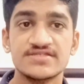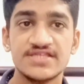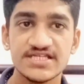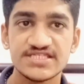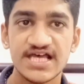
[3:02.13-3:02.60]

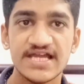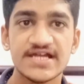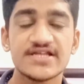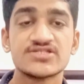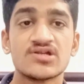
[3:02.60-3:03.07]
This
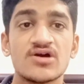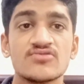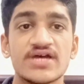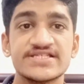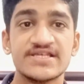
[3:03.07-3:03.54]
site is
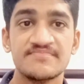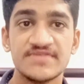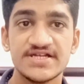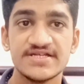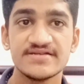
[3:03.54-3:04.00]
known as the
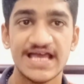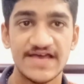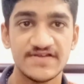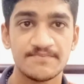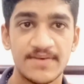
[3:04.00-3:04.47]
midden,
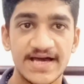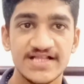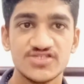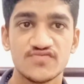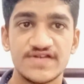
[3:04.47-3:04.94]
having
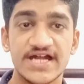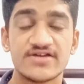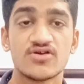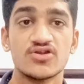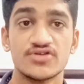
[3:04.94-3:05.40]
piles of
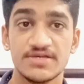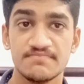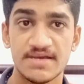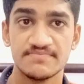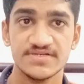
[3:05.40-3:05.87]
dead colony
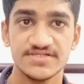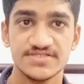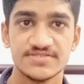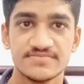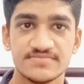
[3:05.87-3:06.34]

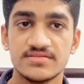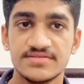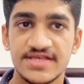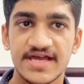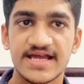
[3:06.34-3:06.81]
members.
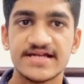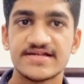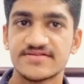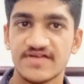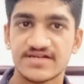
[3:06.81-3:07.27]
They
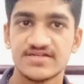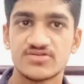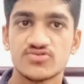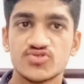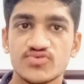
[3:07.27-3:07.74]
get
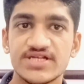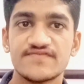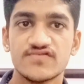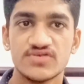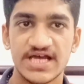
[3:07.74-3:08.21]
attracted to
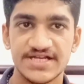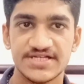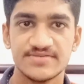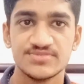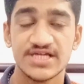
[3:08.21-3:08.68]
sweet food
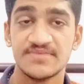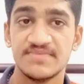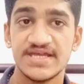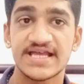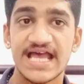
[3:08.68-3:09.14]
items
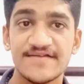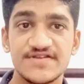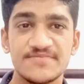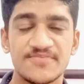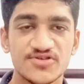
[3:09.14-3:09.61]
and make
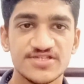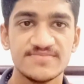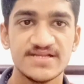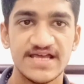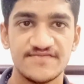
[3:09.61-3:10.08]
every
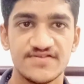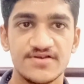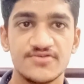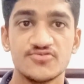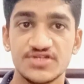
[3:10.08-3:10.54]
possible
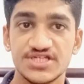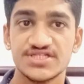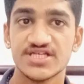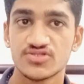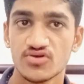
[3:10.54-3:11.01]
effort to
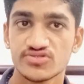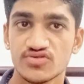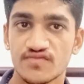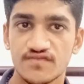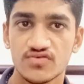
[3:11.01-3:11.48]
reach the
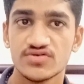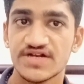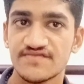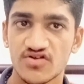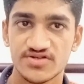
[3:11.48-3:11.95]
source of
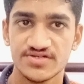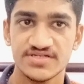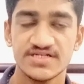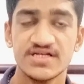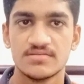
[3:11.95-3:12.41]
food and
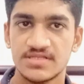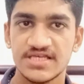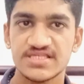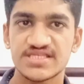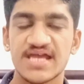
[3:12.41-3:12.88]
water.
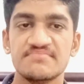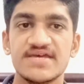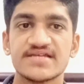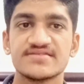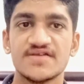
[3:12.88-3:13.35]
These can
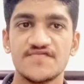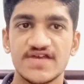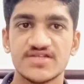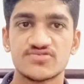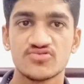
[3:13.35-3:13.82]
make their
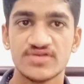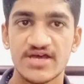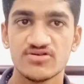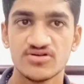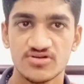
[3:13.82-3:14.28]
way through
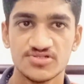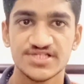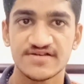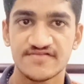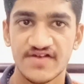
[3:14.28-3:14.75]
narrow
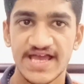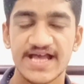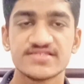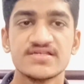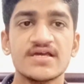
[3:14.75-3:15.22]
holes and
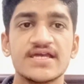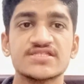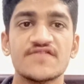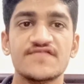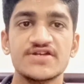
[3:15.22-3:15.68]
cracks
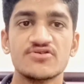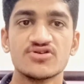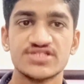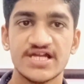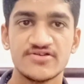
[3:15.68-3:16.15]
in the
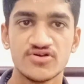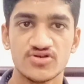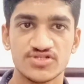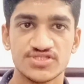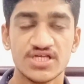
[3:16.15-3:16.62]
windows and
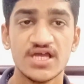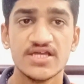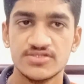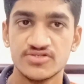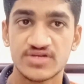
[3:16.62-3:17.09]
doors.
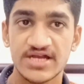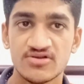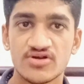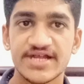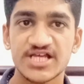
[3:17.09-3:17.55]
You
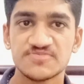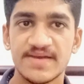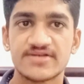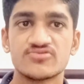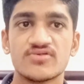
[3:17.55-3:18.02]
cannot
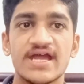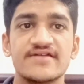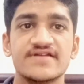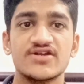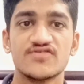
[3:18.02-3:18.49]
expect to
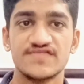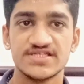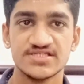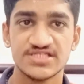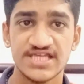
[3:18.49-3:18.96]
get rid of
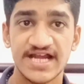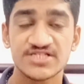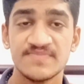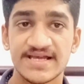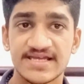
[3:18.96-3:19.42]
these
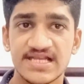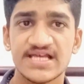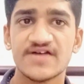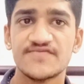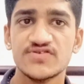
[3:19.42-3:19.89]
insects by
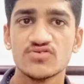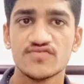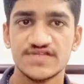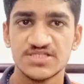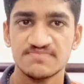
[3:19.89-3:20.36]
killing a
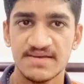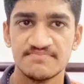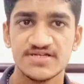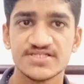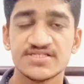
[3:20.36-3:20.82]
few of these
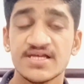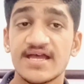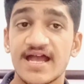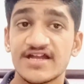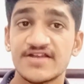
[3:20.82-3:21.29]
members
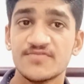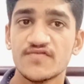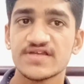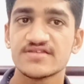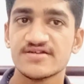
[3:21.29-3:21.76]
and
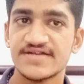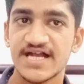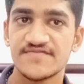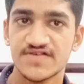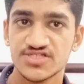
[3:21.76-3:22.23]
removing their
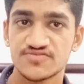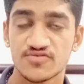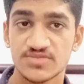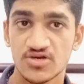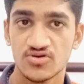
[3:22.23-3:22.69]
dead ones
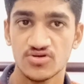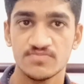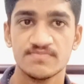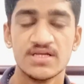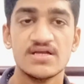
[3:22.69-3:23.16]
from the
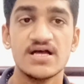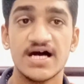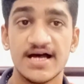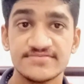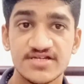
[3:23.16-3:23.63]
home.
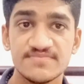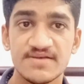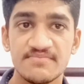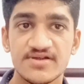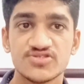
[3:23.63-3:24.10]
Other
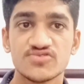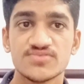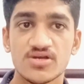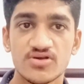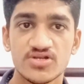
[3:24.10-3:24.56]
members
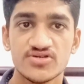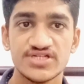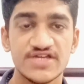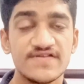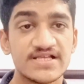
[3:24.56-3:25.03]
of the
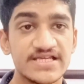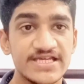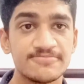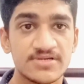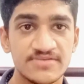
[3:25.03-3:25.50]
colony will
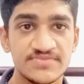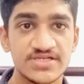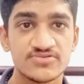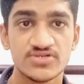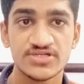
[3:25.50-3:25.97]
keep
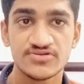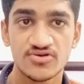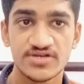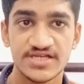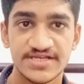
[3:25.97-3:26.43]
coming to
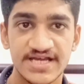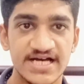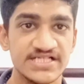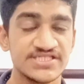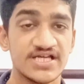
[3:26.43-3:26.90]
indoor
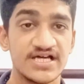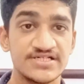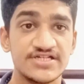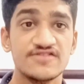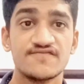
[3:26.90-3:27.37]
areas
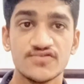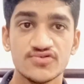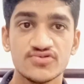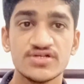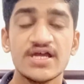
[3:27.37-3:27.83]
until
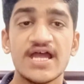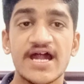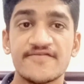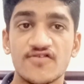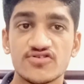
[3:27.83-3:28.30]
food
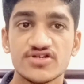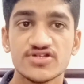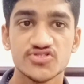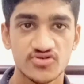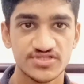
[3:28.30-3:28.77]
and
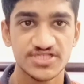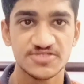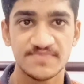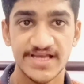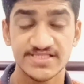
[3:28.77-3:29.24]
water source
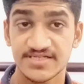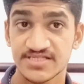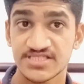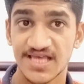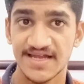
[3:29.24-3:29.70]
is present
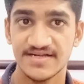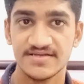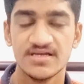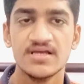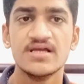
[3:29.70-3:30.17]

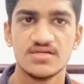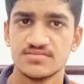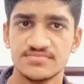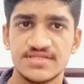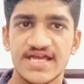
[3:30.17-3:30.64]
inside.
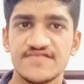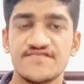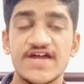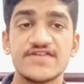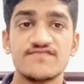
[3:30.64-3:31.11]

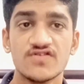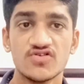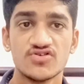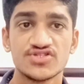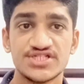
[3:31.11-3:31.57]
Then wet
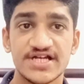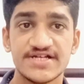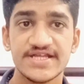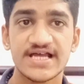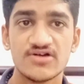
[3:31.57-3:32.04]
floors,
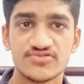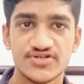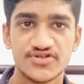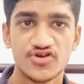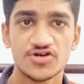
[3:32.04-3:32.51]
dirty
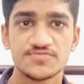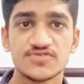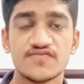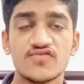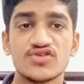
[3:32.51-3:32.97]

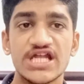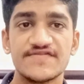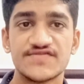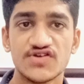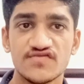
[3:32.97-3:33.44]
countertops, food
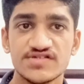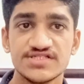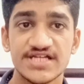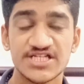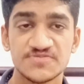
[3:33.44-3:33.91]

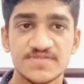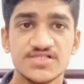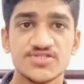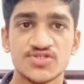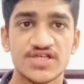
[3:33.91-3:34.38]
leftovers and
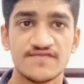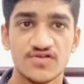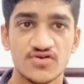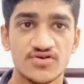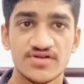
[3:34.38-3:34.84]
spills on the
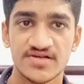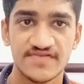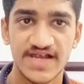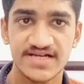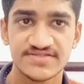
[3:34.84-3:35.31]
floor
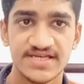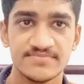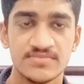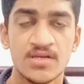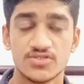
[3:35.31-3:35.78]
attract
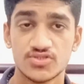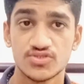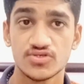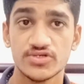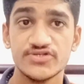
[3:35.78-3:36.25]
them.
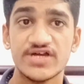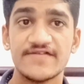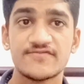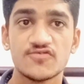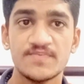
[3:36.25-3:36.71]
So you
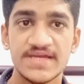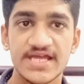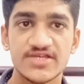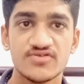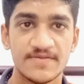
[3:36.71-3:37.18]
have to
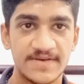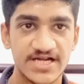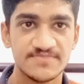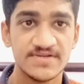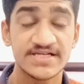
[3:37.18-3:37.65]
make your
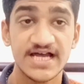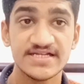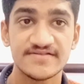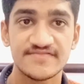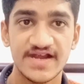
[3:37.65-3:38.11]
apartment
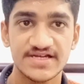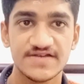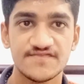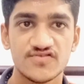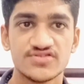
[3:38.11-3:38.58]

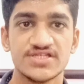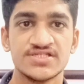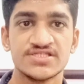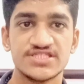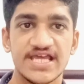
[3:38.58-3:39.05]
unattractive for
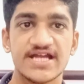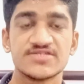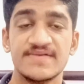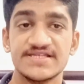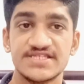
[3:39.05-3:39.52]
these
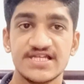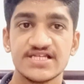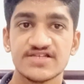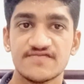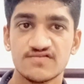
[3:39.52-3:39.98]
insects by
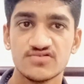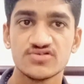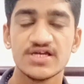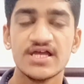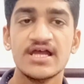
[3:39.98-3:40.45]
sealing the
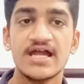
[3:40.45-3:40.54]
food